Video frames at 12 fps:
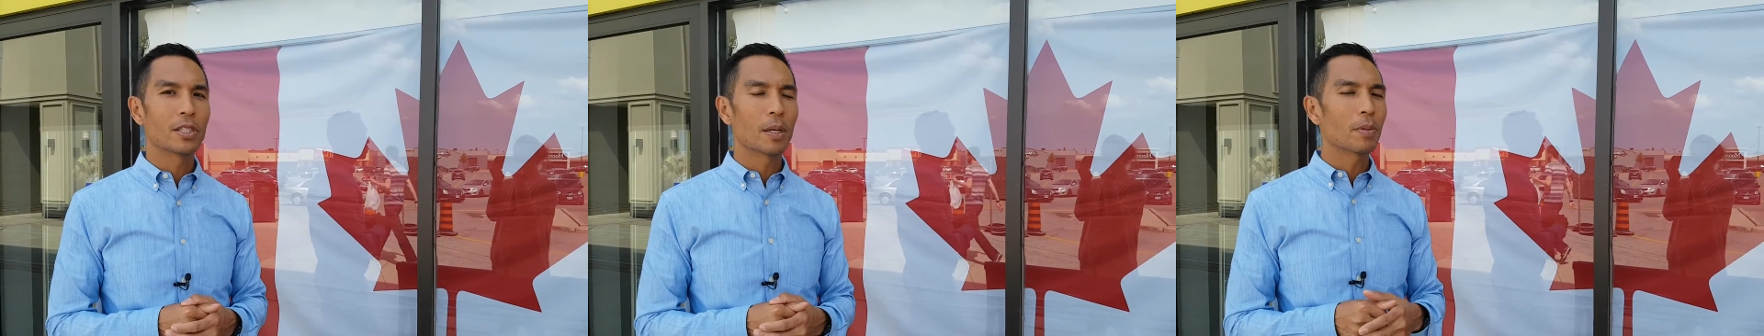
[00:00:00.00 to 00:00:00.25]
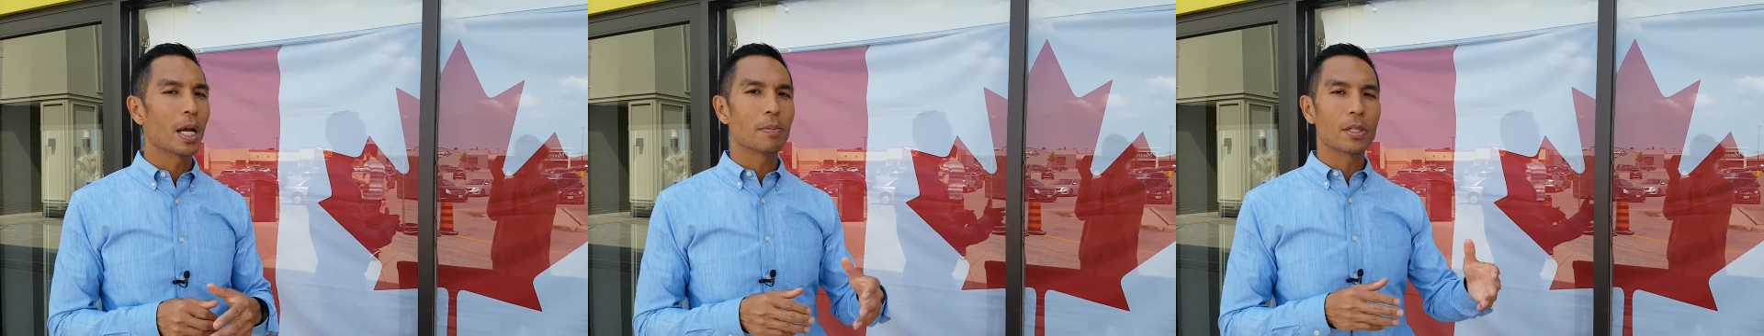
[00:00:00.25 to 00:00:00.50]
and
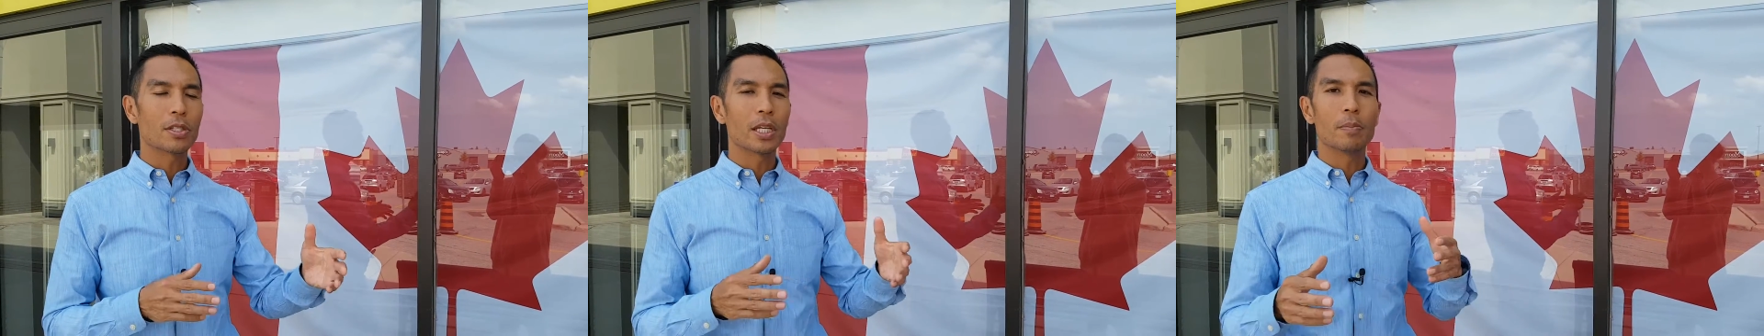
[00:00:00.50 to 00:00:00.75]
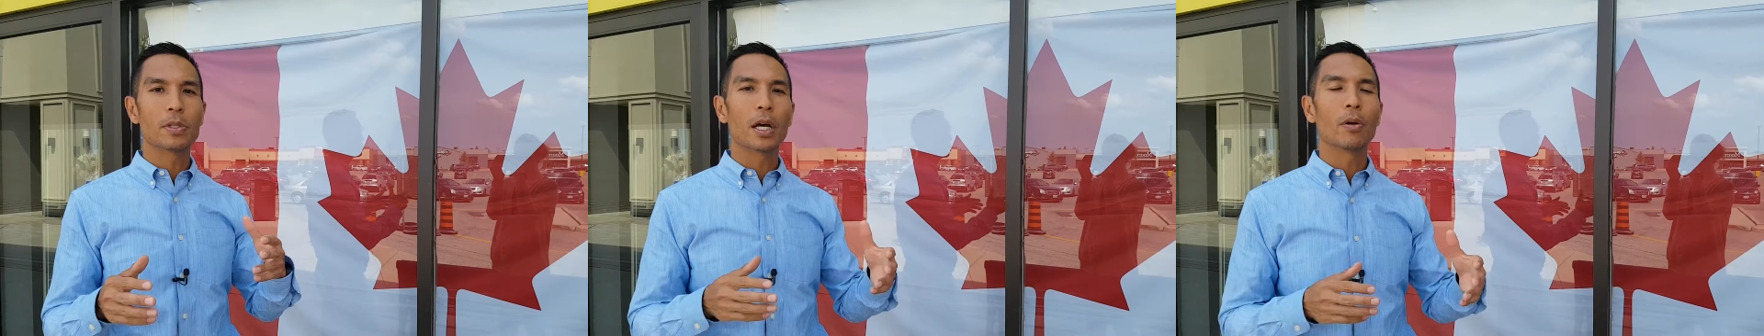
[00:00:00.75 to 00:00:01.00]
sometimes it
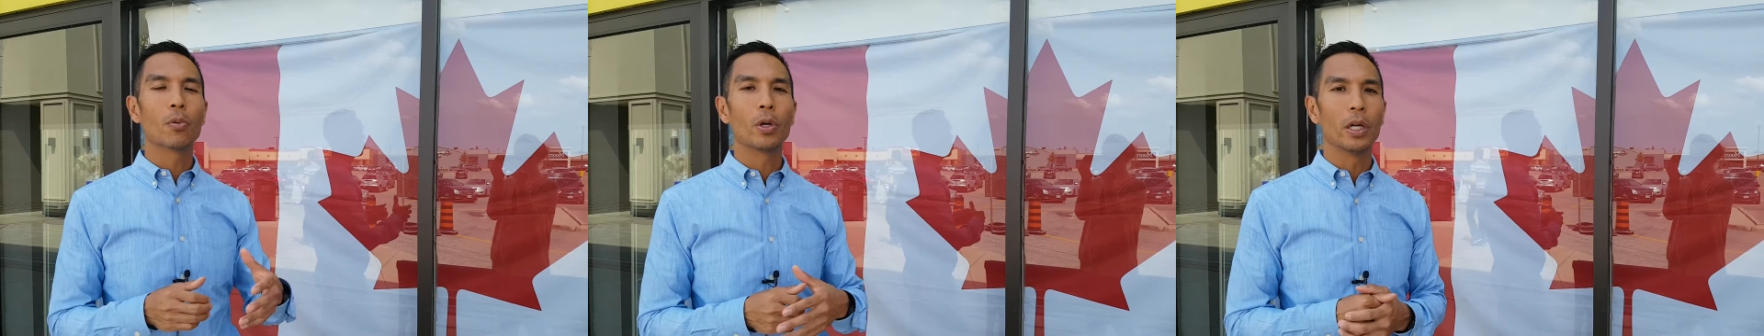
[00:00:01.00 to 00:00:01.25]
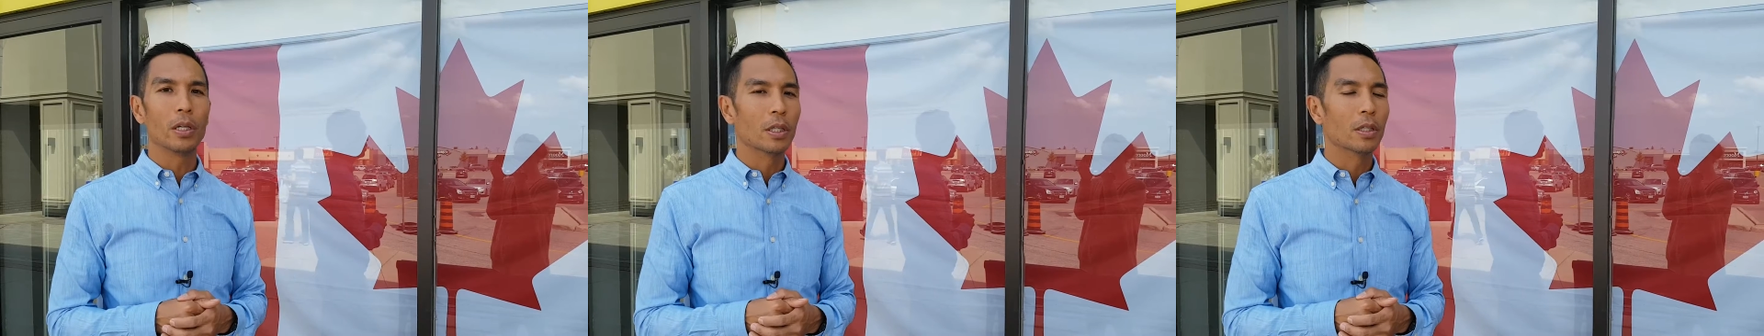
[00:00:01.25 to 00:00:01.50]
seems
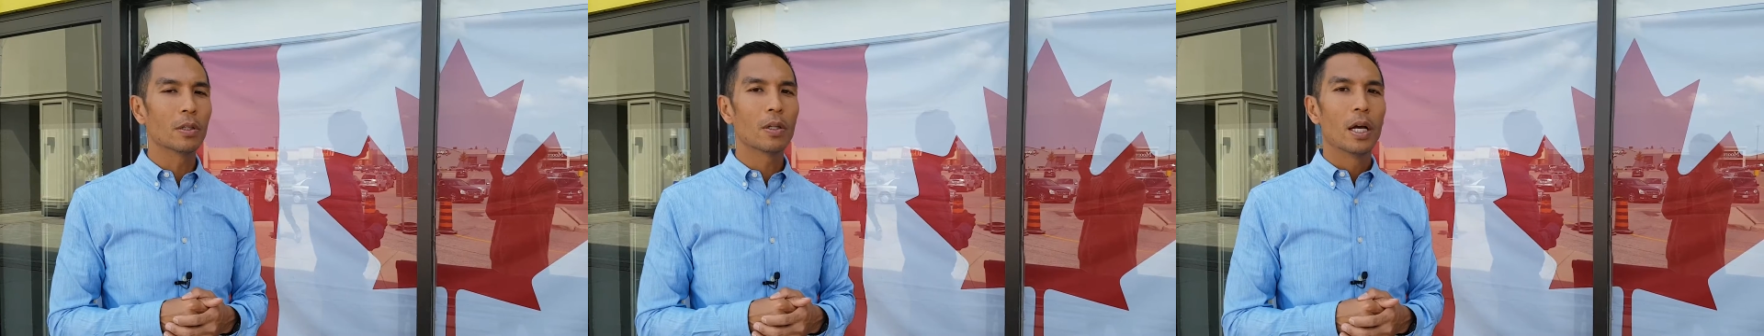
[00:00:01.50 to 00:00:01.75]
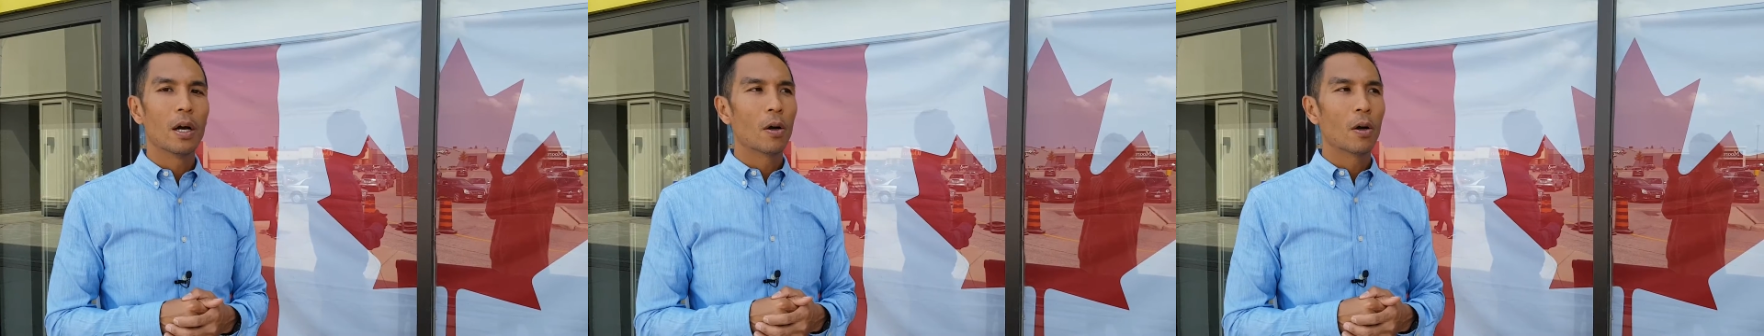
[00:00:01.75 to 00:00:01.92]
unreal